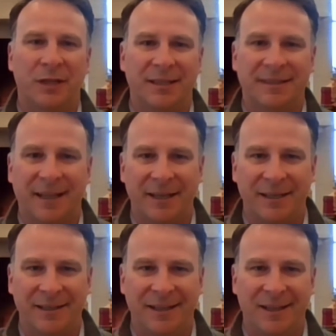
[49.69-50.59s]

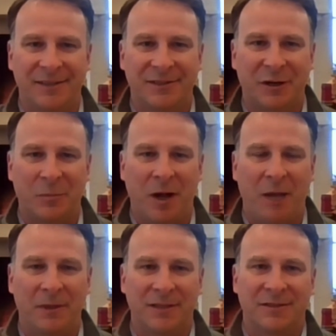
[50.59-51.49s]
excited uh, to start
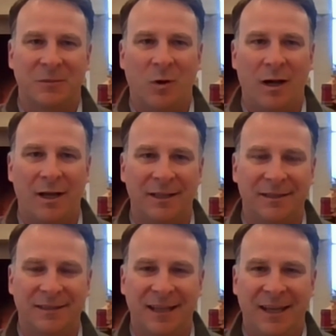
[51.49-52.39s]
popping some wines